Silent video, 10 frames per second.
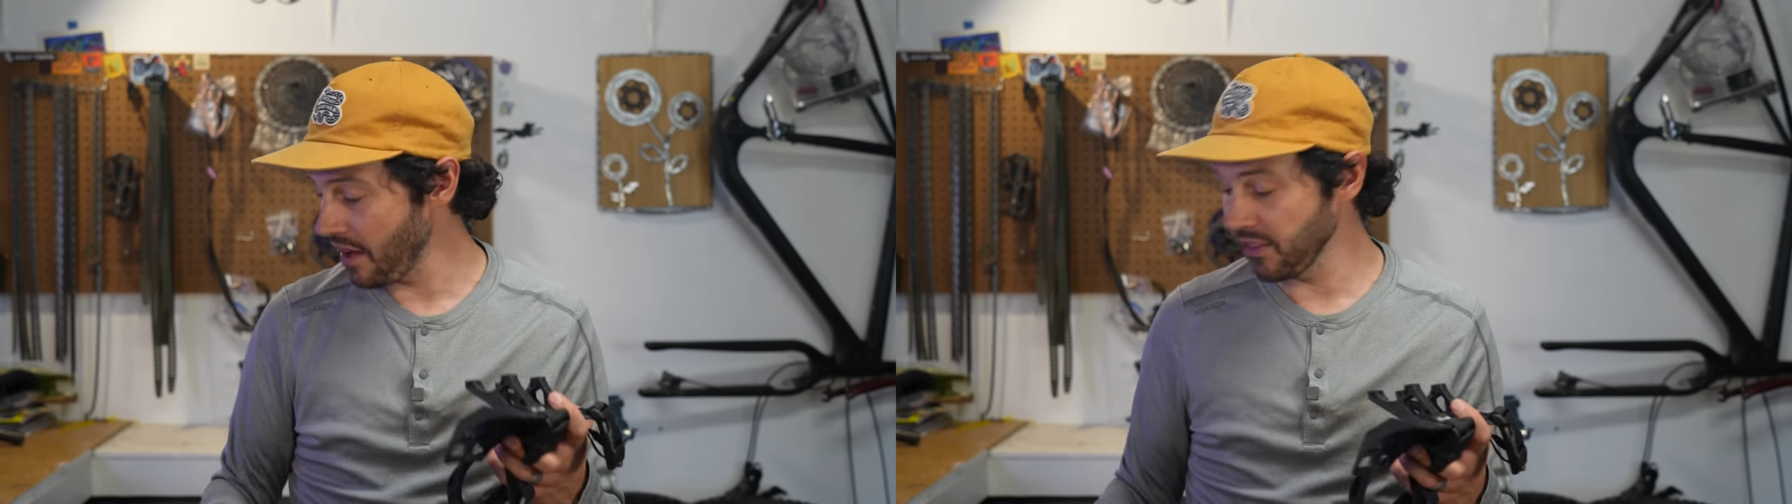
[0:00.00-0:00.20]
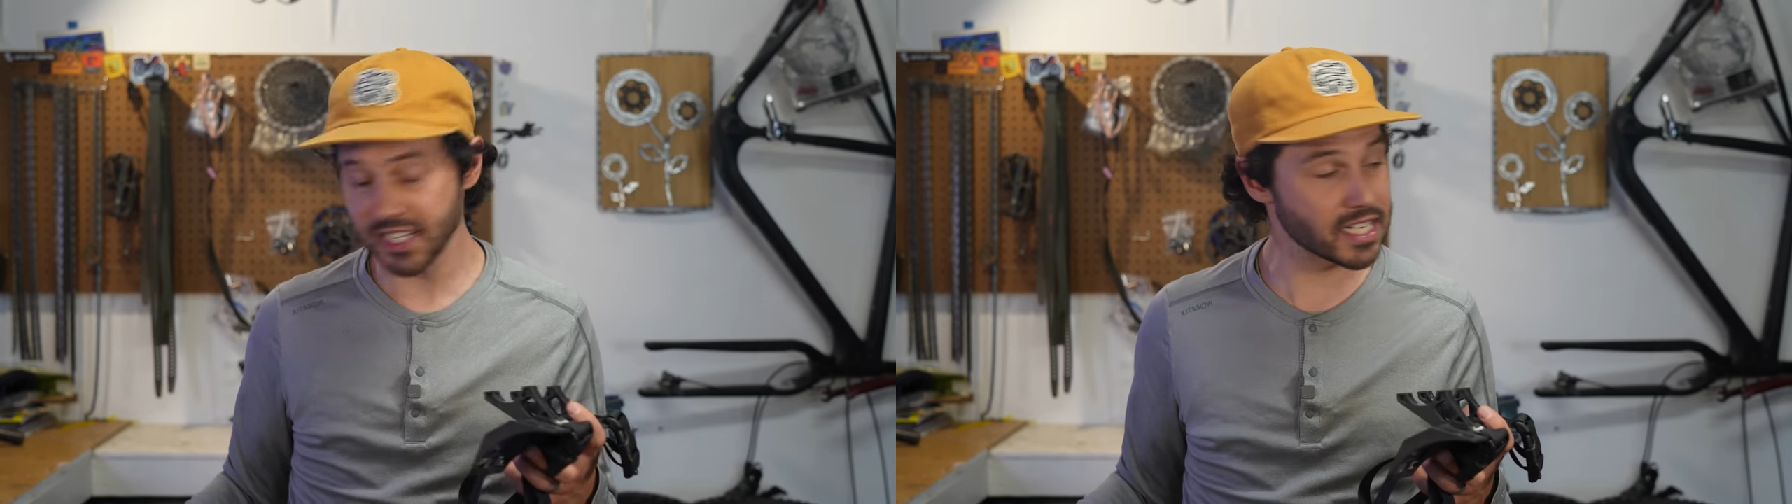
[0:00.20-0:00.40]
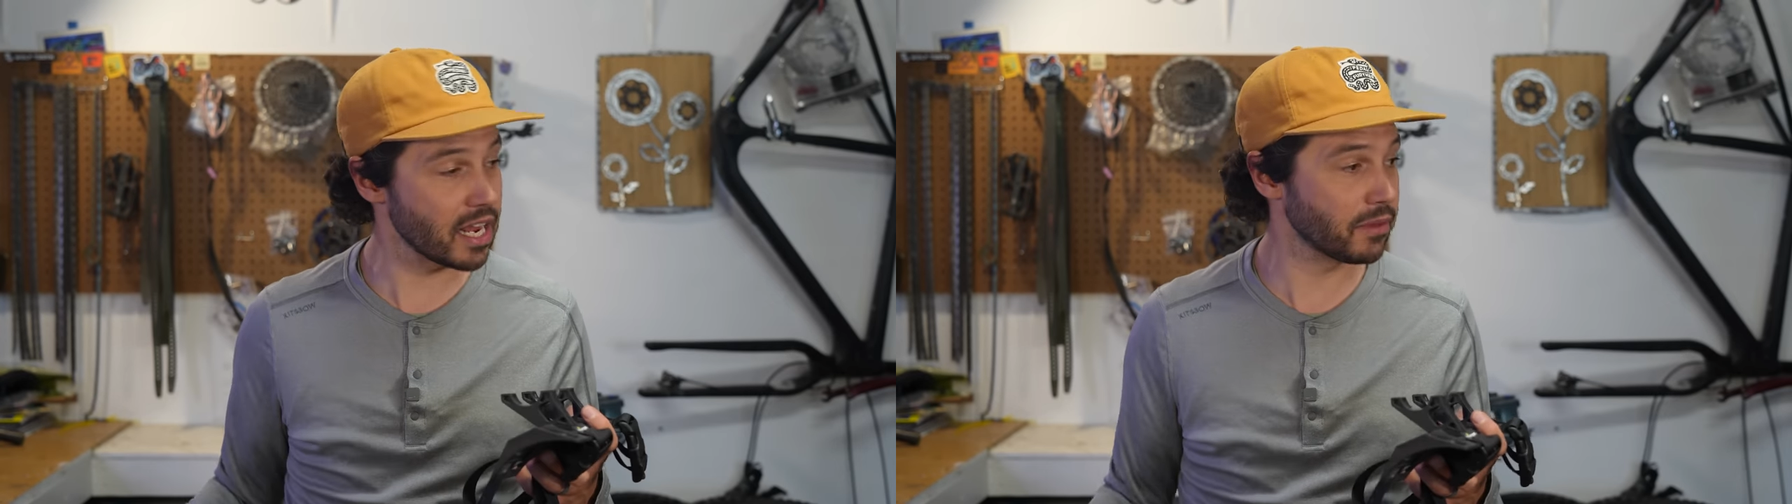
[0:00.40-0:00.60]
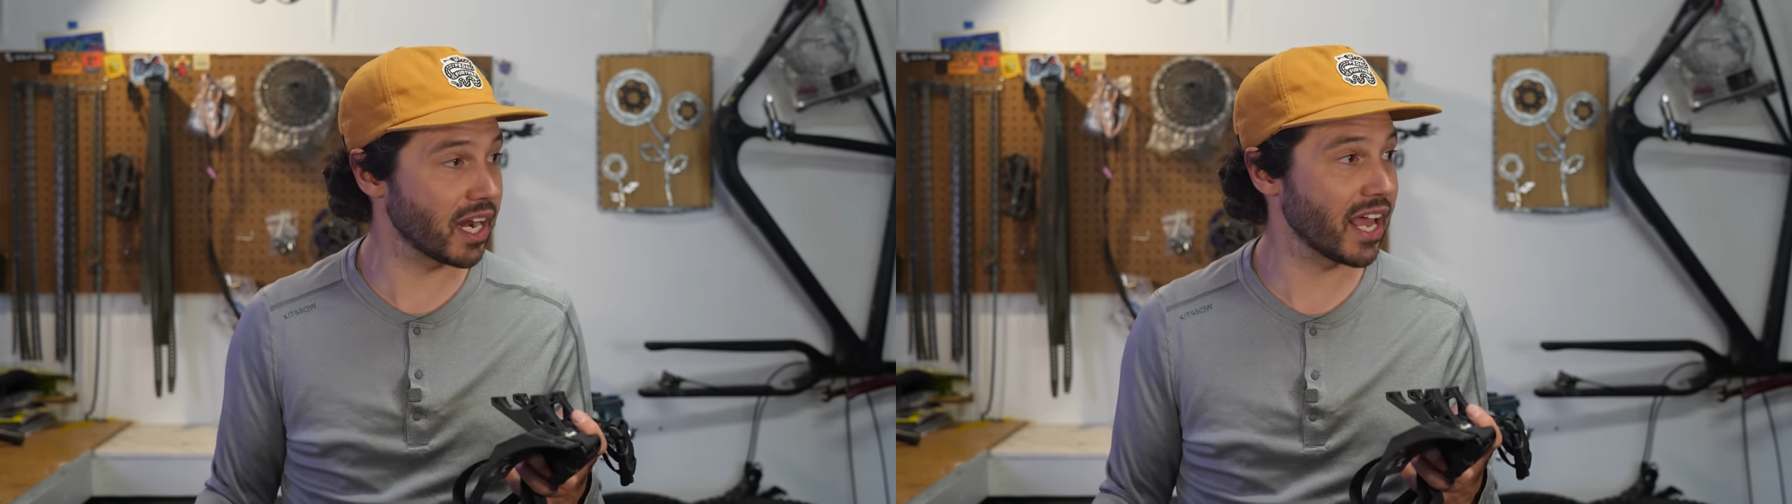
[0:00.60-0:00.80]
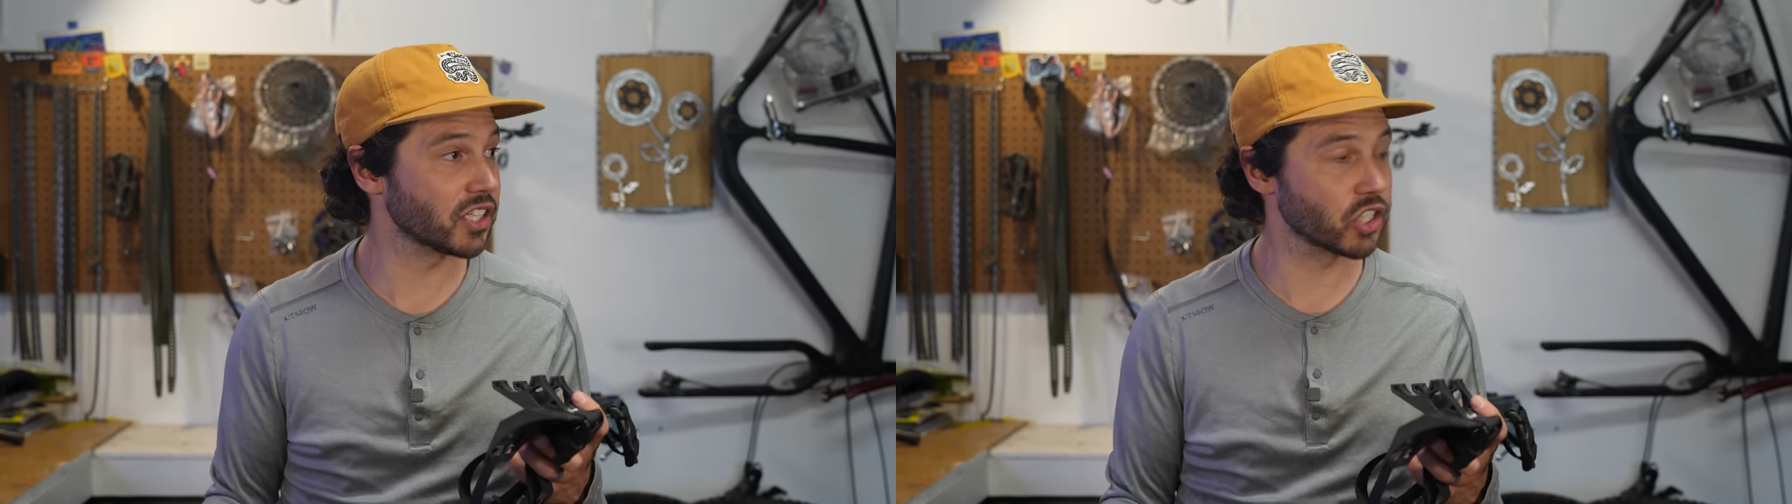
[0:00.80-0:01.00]
every stem that
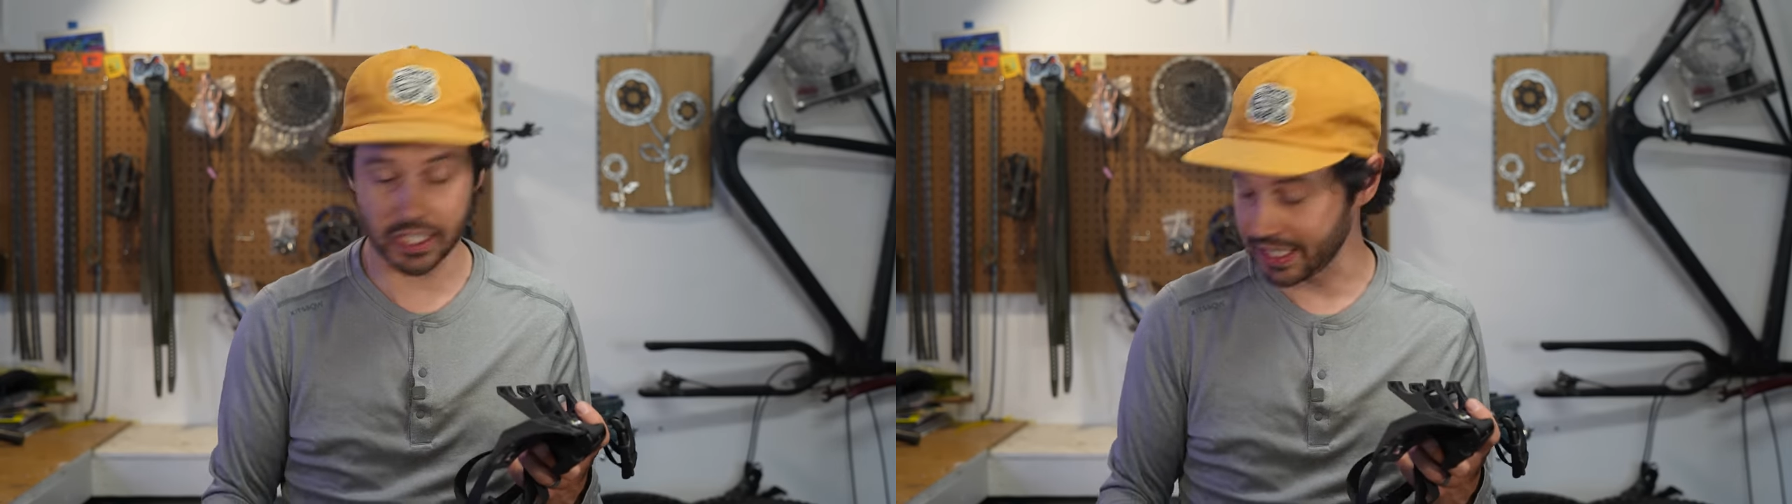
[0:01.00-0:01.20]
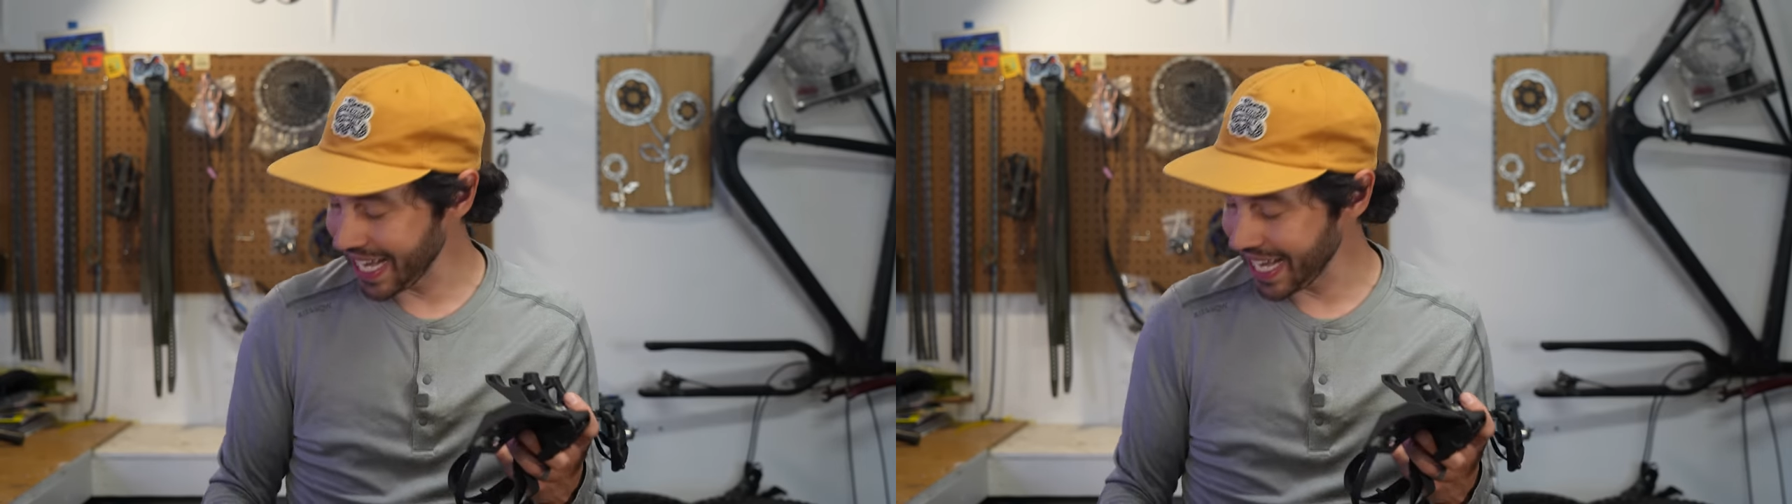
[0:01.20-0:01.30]
I actually